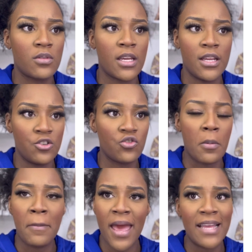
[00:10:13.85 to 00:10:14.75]
can
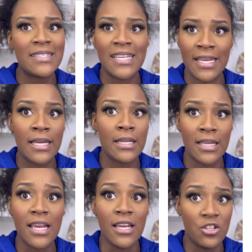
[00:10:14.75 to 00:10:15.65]

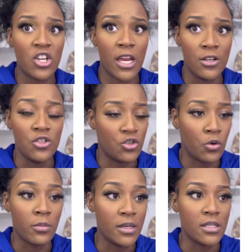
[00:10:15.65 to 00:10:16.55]
dramatically change
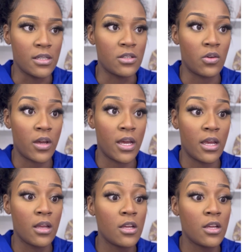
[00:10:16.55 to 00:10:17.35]
your business, okay?